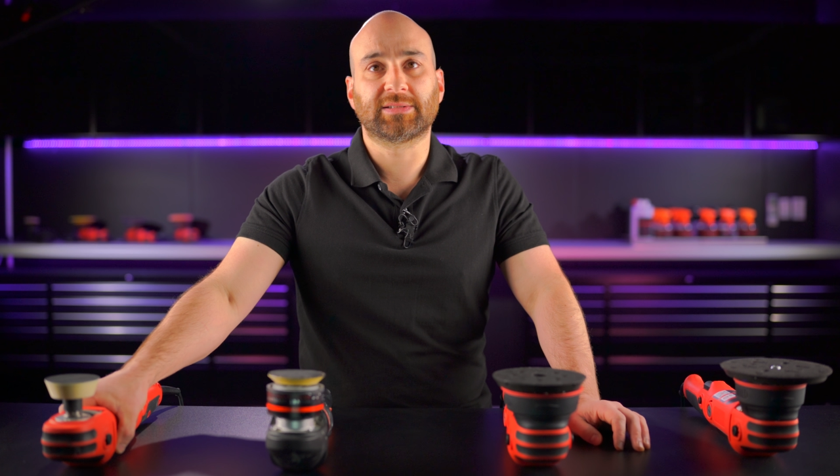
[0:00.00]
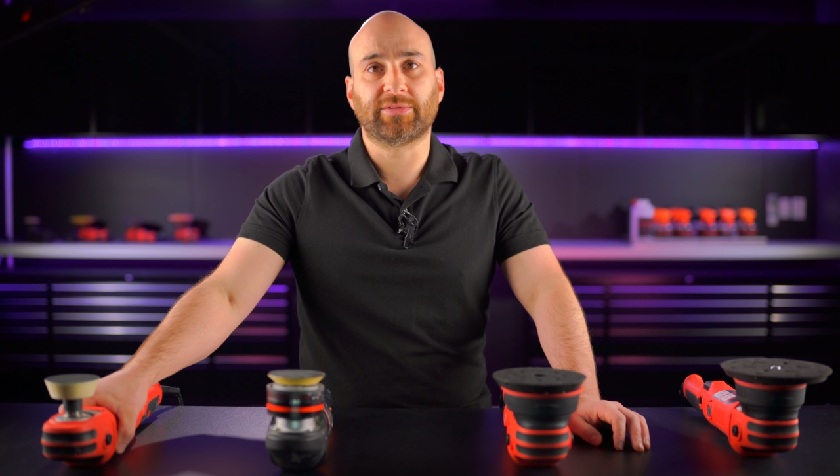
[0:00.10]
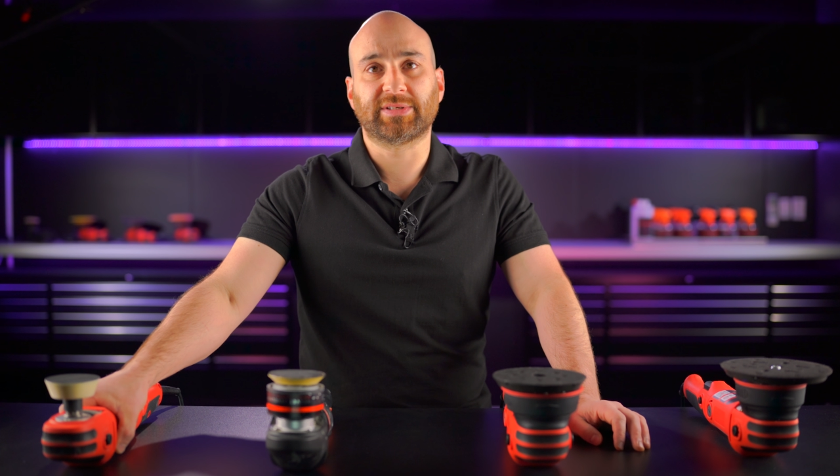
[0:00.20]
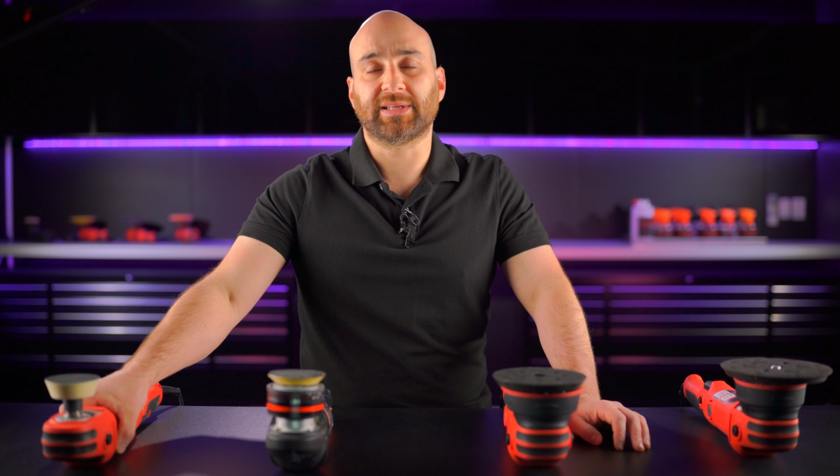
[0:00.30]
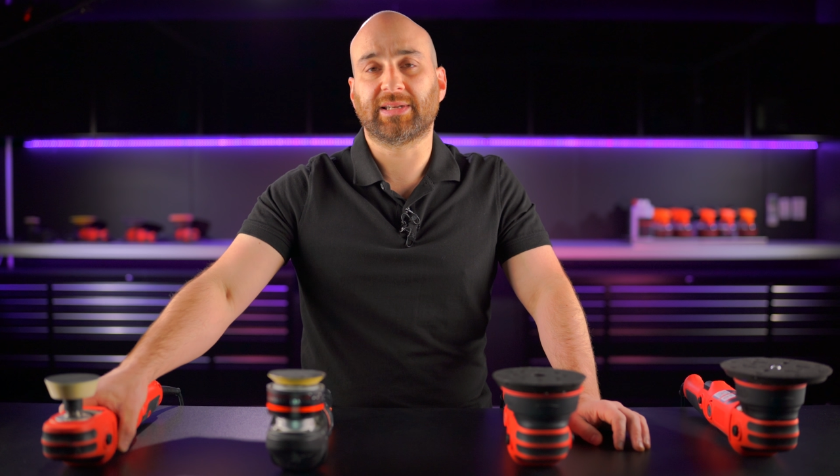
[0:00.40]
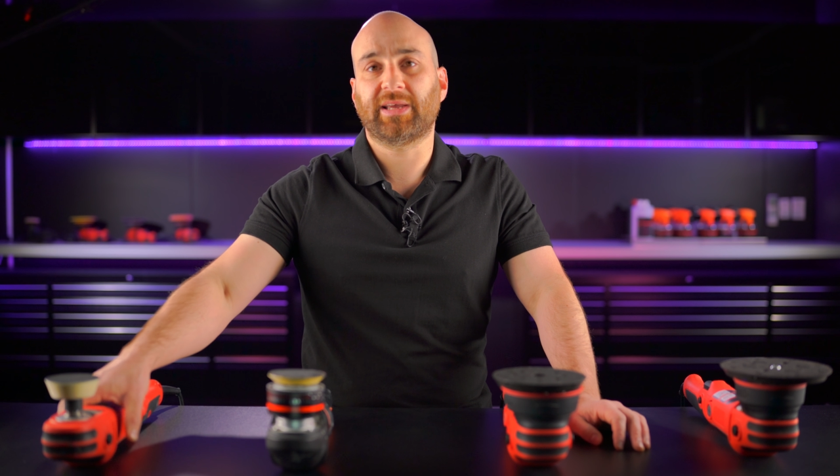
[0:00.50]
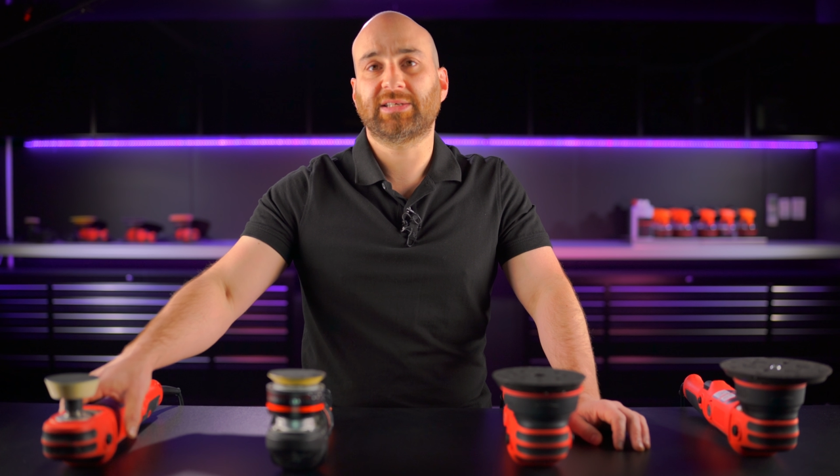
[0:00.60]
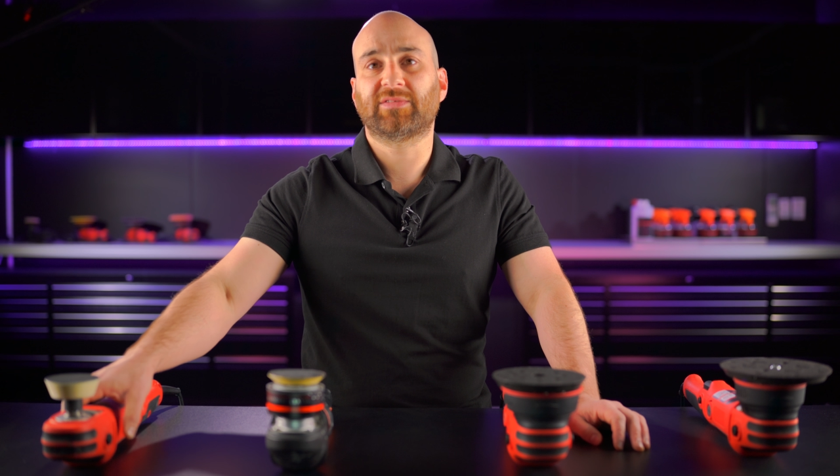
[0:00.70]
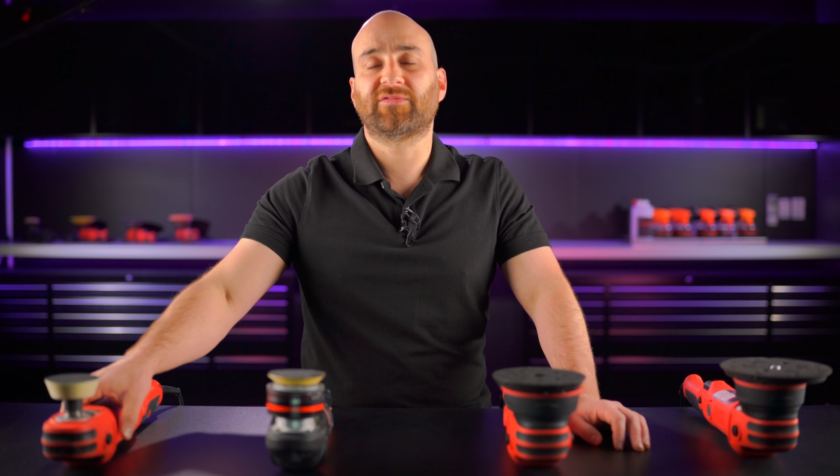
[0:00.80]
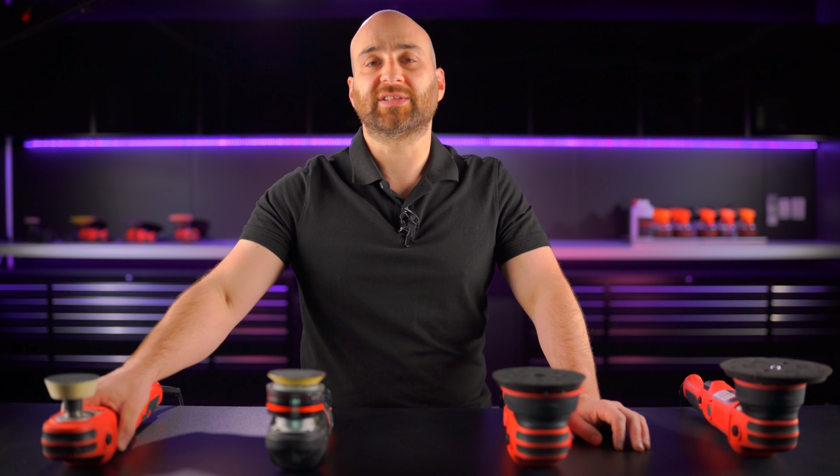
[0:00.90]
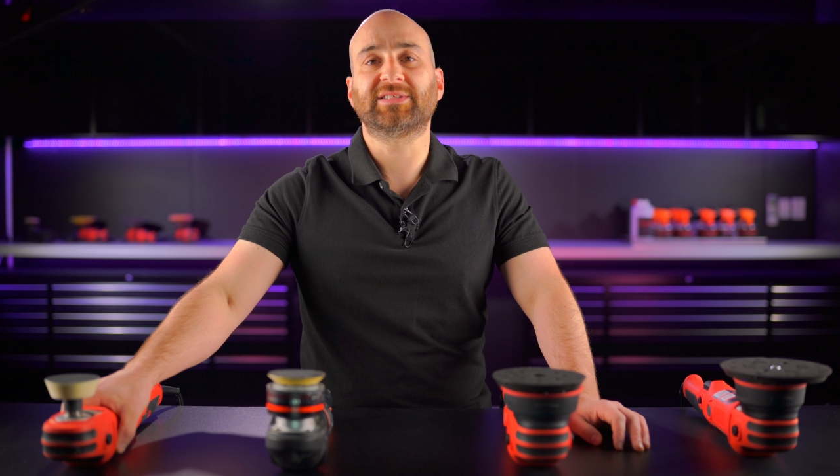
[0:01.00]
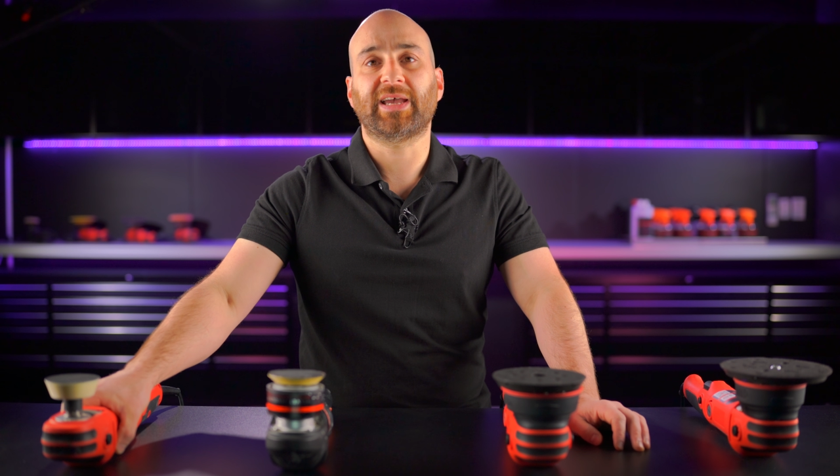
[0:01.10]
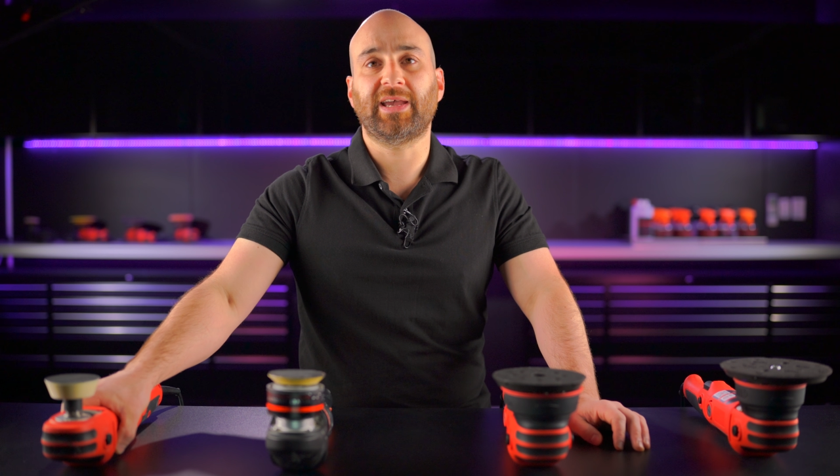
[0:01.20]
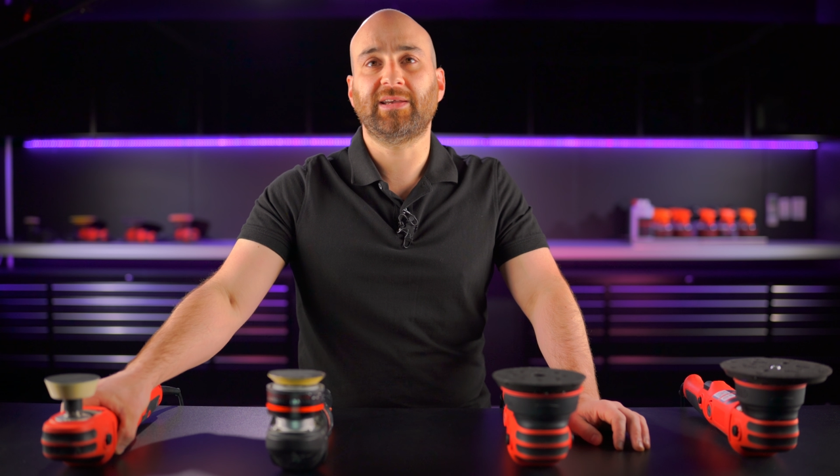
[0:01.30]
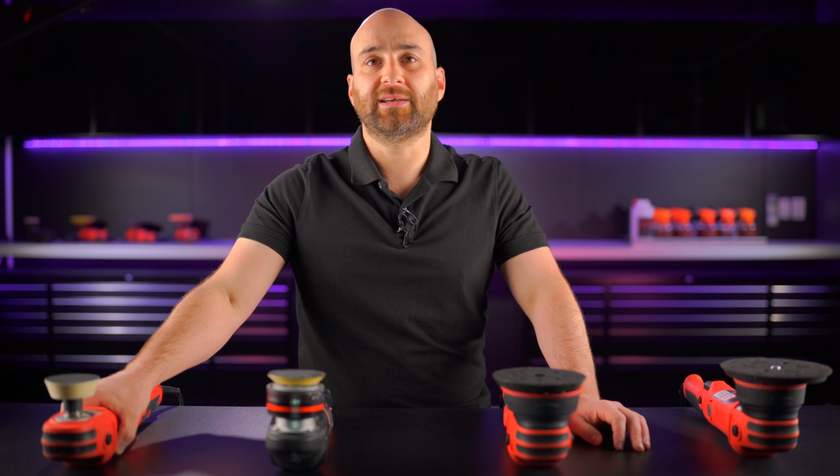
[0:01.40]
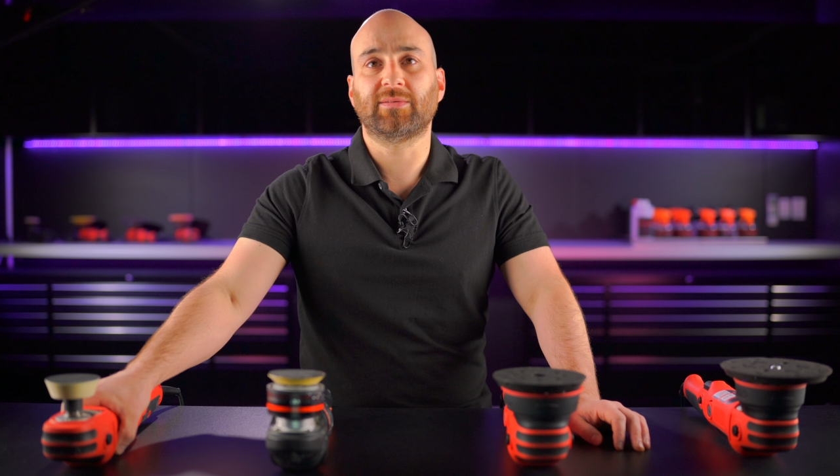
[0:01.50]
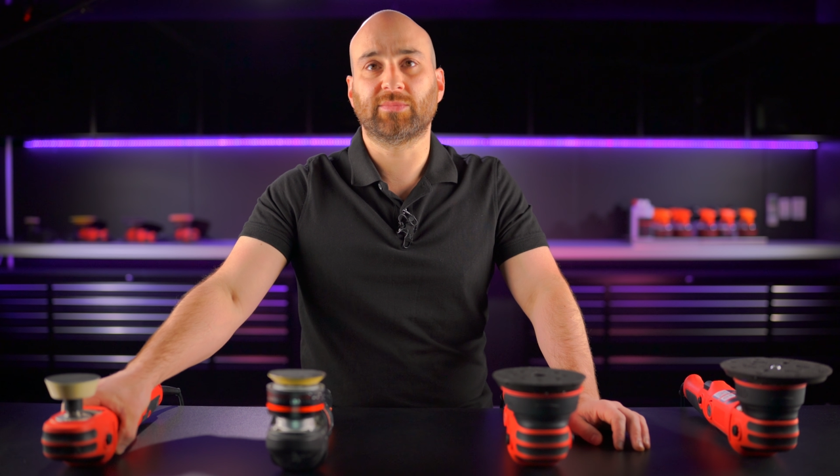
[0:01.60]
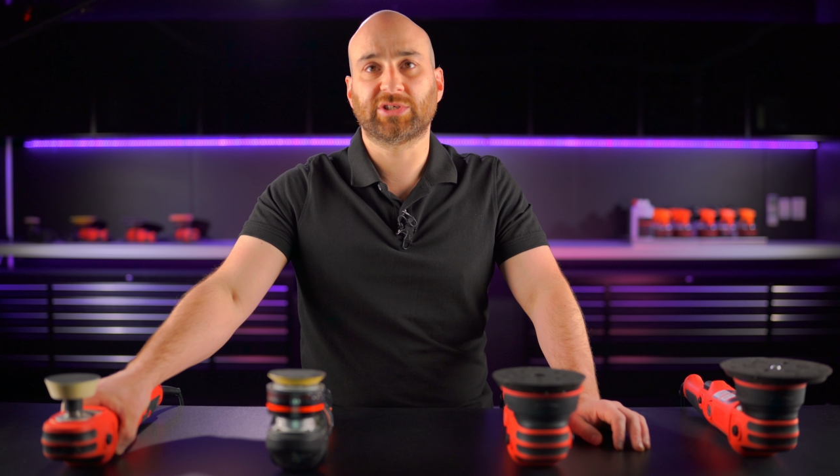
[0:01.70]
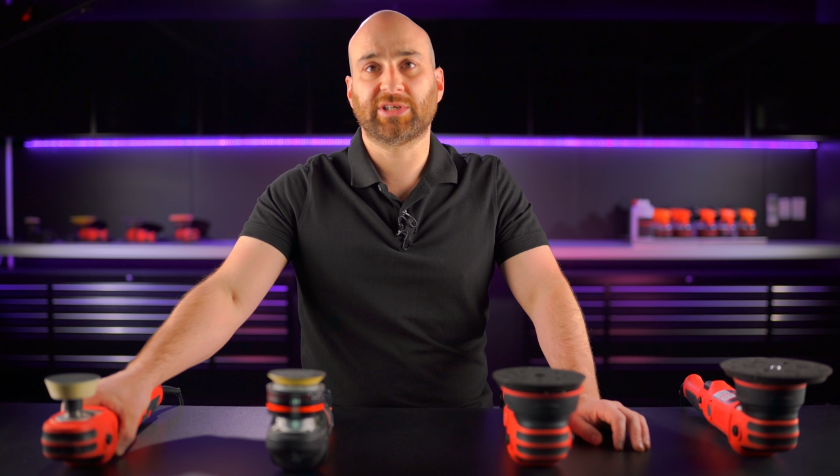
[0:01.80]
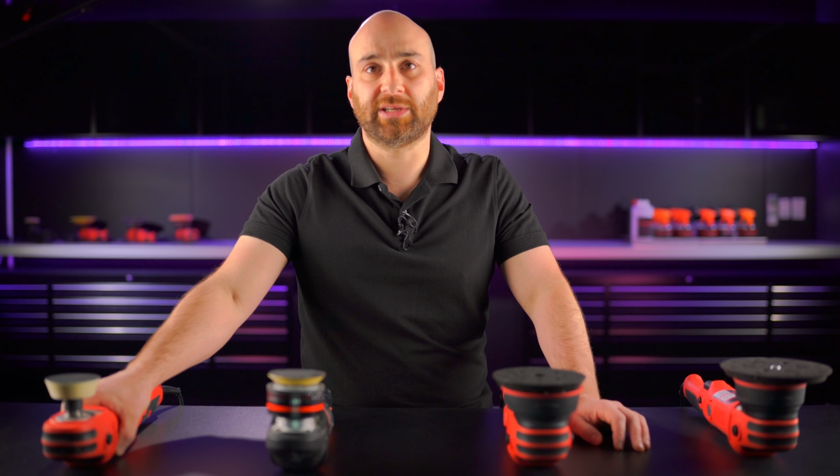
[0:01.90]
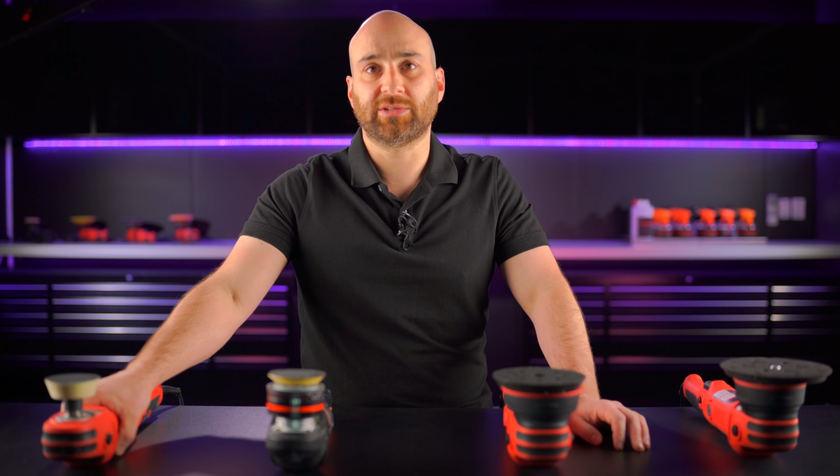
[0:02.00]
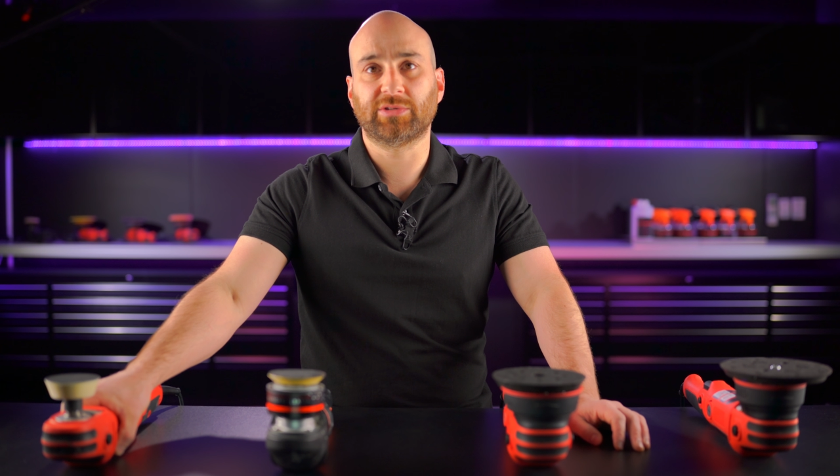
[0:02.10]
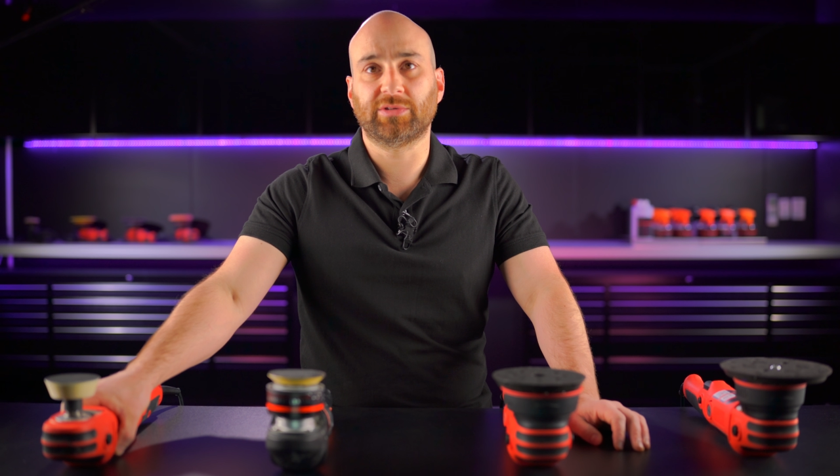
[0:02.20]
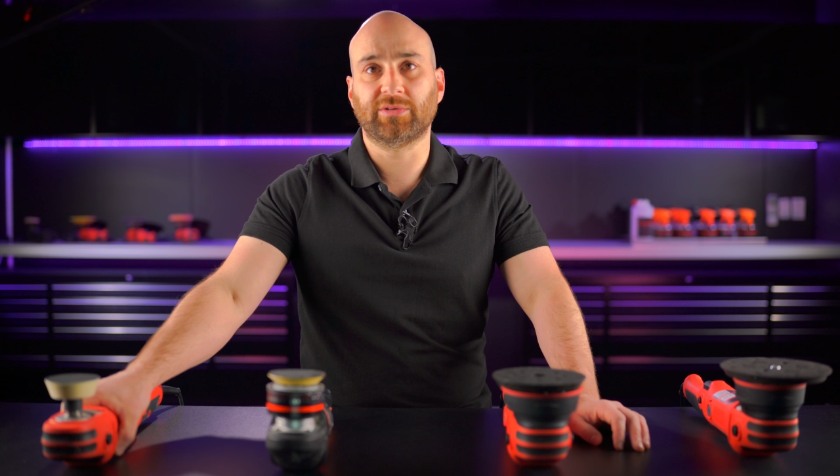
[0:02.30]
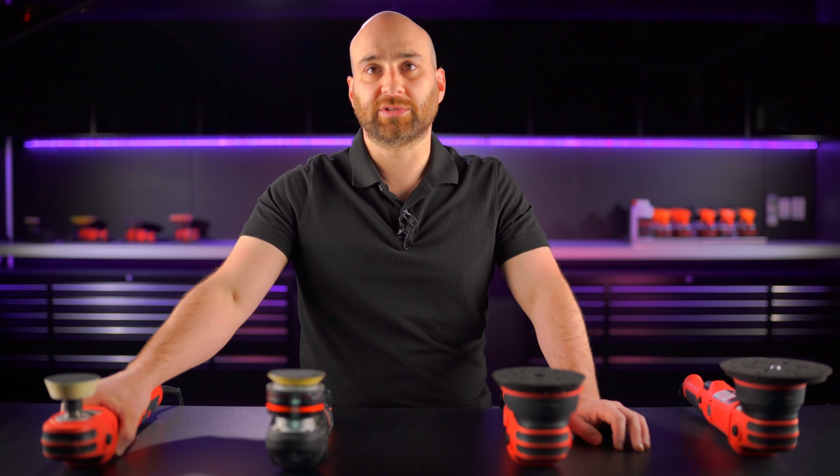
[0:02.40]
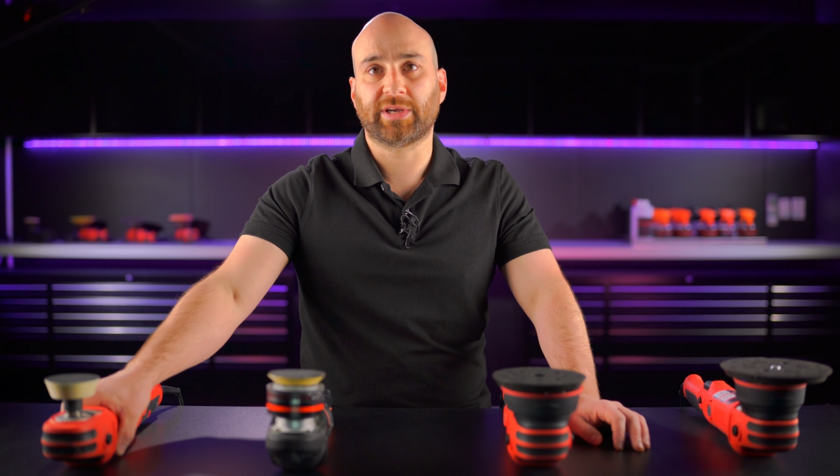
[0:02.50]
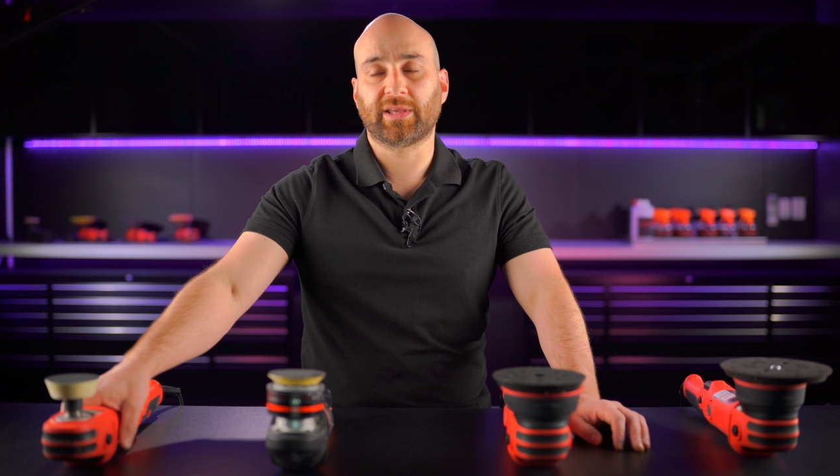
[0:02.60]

So it's the least fatiguing machine to use. I